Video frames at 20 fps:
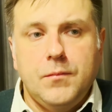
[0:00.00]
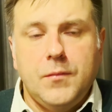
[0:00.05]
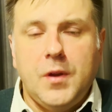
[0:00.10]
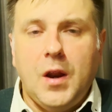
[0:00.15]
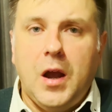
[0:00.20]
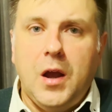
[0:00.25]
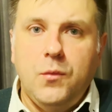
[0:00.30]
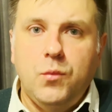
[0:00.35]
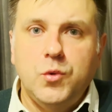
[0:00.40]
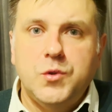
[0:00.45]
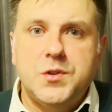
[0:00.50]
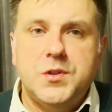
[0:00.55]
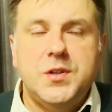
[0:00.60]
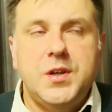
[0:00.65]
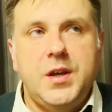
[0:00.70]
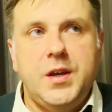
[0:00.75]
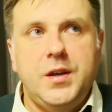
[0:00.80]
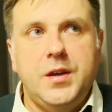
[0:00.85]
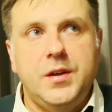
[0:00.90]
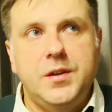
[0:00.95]
I would
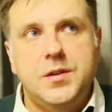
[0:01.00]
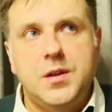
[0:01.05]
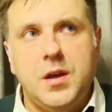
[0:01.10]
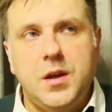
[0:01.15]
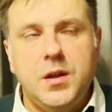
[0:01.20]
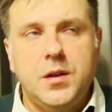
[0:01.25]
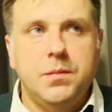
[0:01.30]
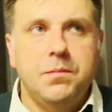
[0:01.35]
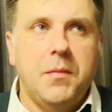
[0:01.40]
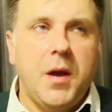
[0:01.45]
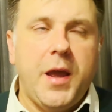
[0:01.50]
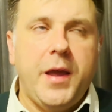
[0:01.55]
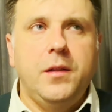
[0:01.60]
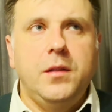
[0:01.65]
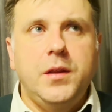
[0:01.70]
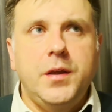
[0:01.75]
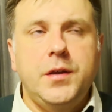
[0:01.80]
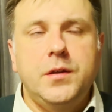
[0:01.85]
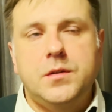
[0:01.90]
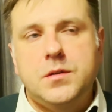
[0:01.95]
say it may
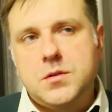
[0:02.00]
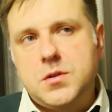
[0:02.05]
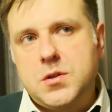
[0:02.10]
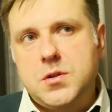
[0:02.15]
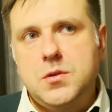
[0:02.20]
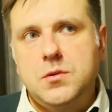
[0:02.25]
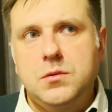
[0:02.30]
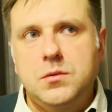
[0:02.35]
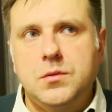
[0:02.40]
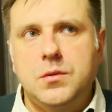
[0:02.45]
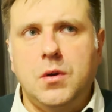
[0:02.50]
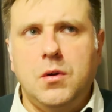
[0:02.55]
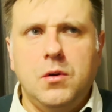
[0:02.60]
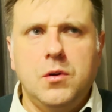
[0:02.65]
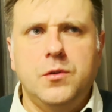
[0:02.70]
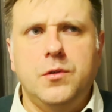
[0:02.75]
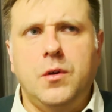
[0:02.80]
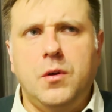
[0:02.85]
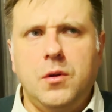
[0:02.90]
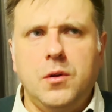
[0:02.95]
lead soon
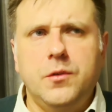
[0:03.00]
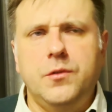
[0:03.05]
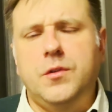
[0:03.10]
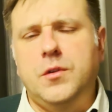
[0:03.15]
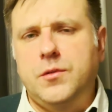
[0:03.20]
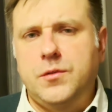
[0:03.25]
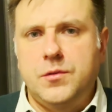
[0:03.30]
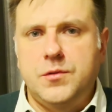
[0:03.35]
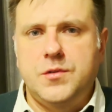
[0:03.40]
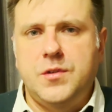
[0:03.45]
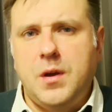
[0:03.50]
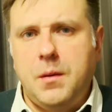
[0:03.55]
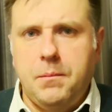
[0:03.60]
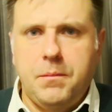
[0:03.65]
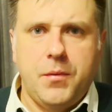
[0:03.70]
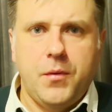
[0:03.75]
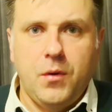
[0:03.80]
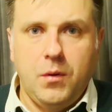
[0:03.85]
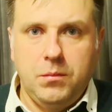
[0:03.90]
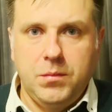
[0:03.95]
also to some
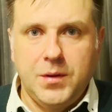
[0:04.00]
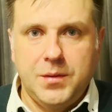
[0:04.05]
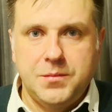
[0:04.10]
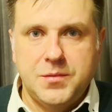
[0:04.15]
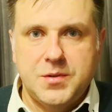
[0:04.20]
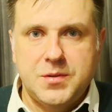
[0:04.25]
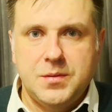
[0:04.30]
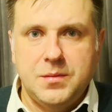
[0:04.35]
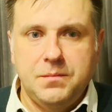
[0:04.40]
problems,